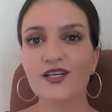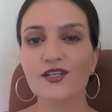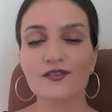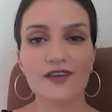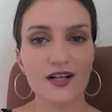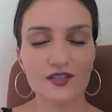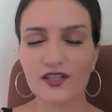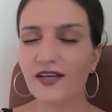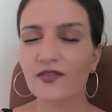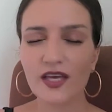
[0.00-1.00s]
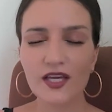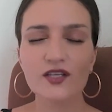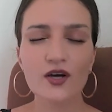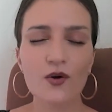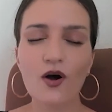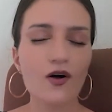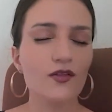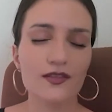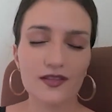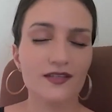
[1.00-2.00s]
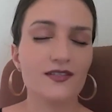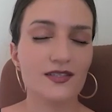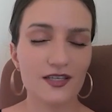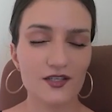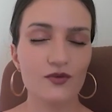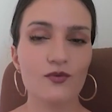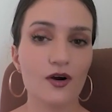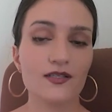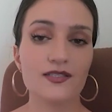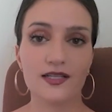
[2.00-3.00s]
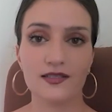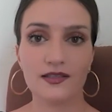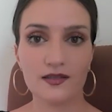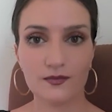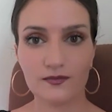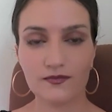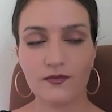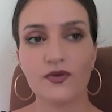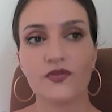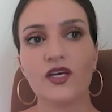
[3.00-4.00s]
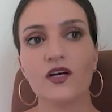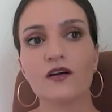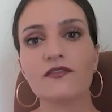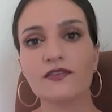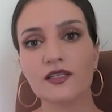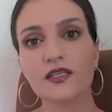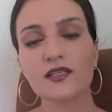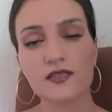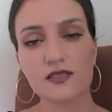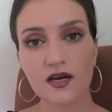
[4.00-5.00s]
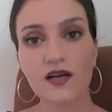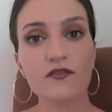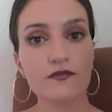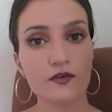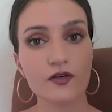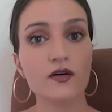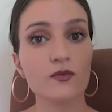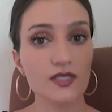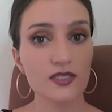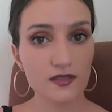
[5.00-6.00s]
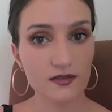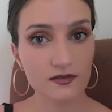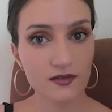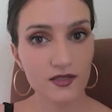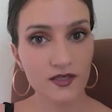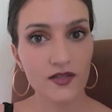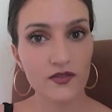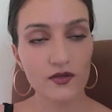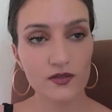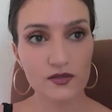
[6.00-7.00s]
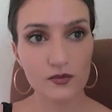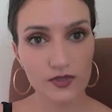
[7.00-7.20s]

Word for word: you're valuable. Like, they know all the things that you are telling them, but they are feeling stuck for a reason. There is a